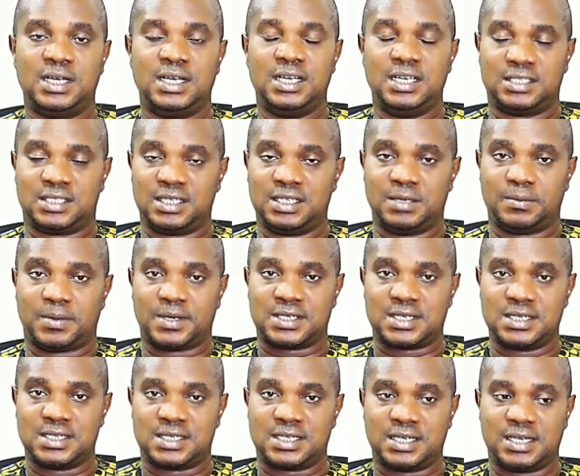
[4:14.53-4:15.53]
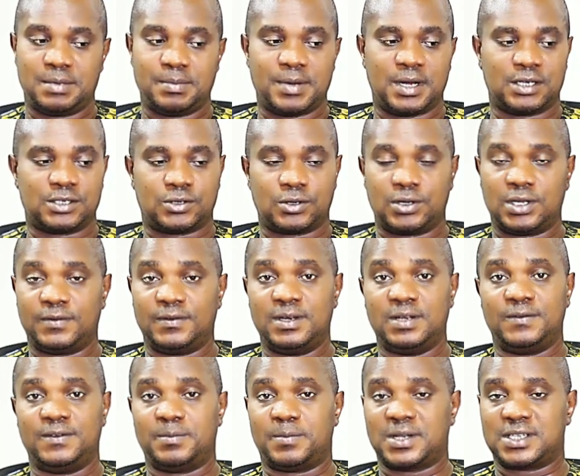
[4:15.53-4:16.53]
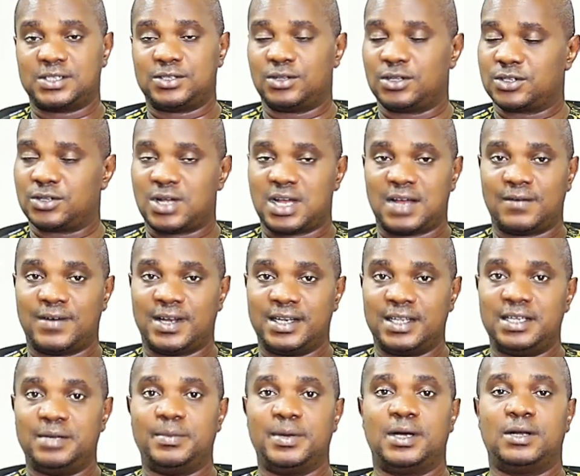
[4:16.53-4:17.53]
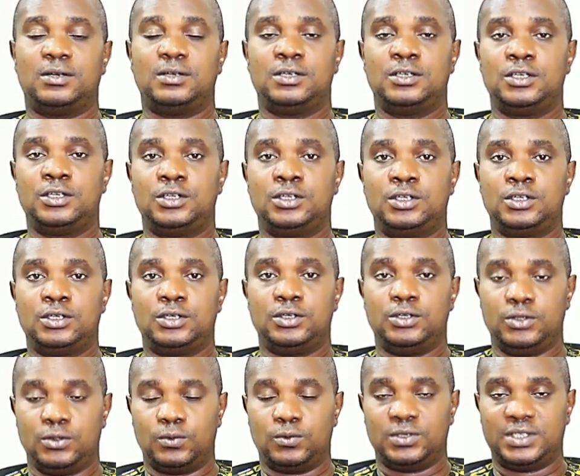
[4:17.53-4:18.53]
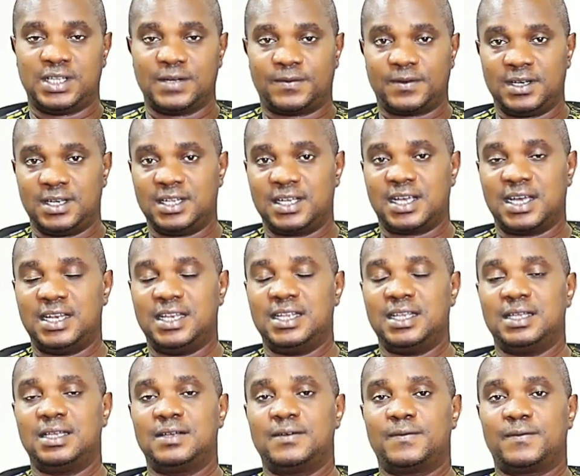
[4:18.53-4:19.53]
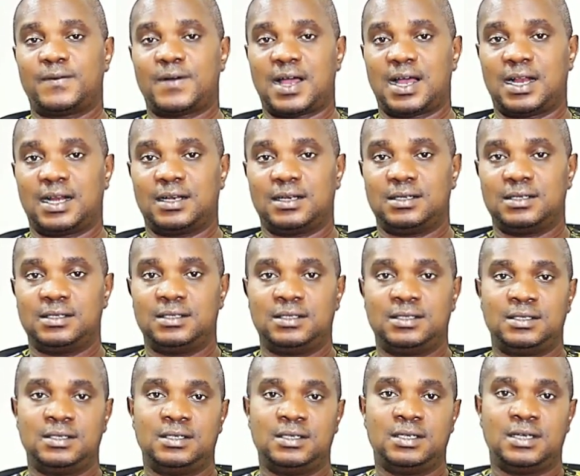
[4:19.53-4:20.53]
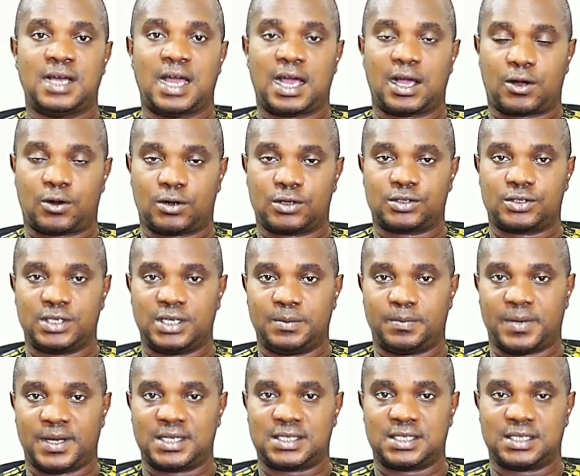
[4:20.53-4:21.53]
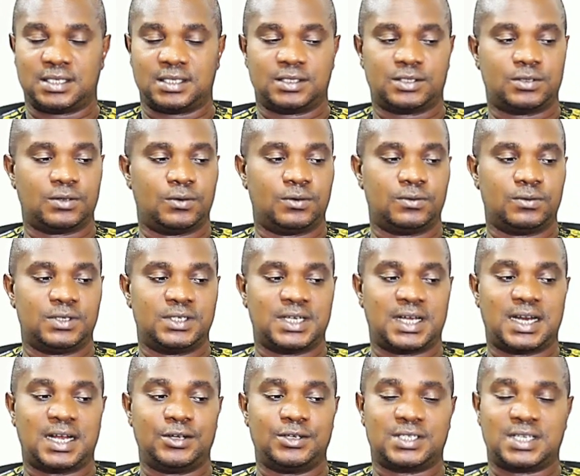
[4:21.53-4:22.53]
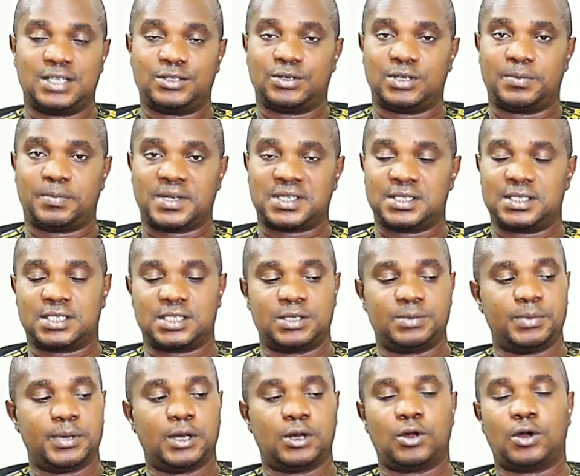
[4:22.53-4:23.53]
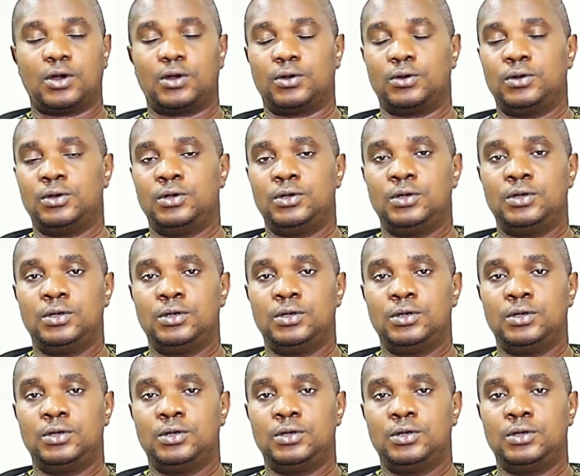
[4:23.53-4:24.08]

hitting the person's email. So even if the person does not have an email, you will definitely get the file across to the person. So it's either you send to the person's email or